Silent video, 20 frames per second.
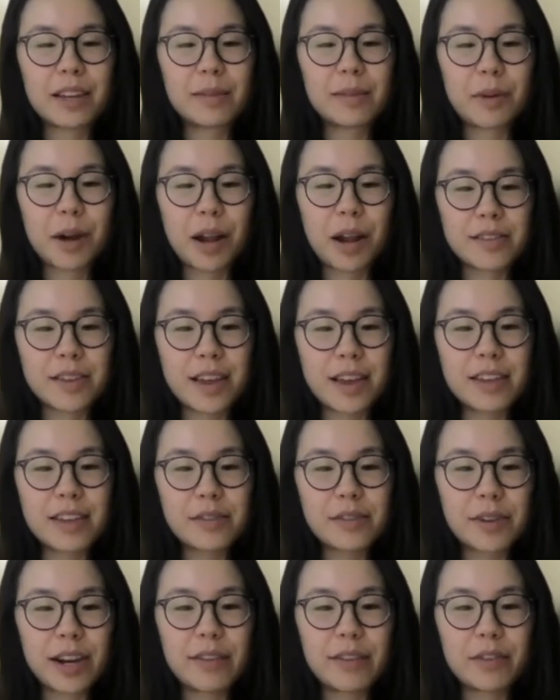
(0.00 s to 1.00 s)
process,
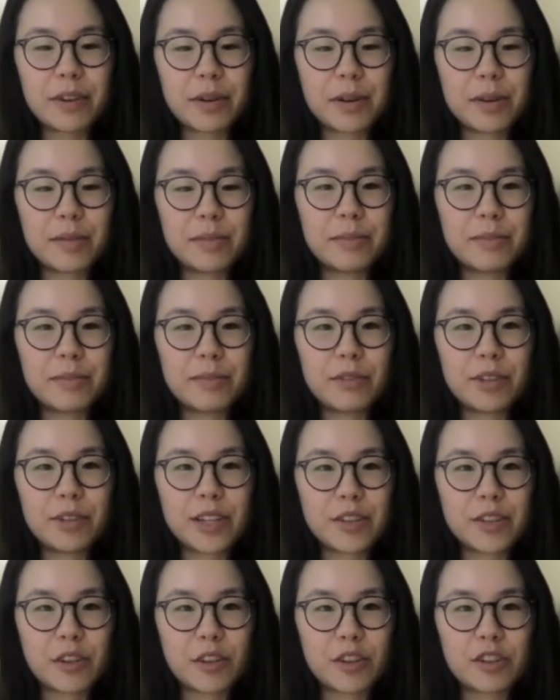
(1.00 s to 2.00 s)
right, from
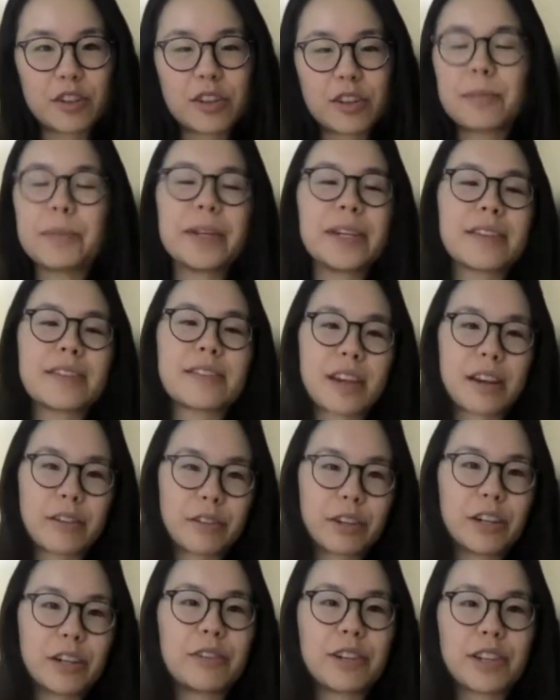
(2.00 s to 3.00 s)
research, I mean
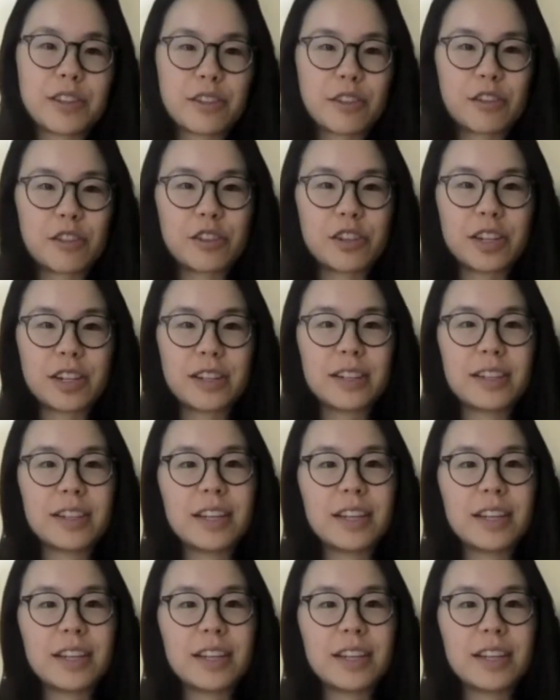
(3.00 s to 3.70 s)
discovery, research, and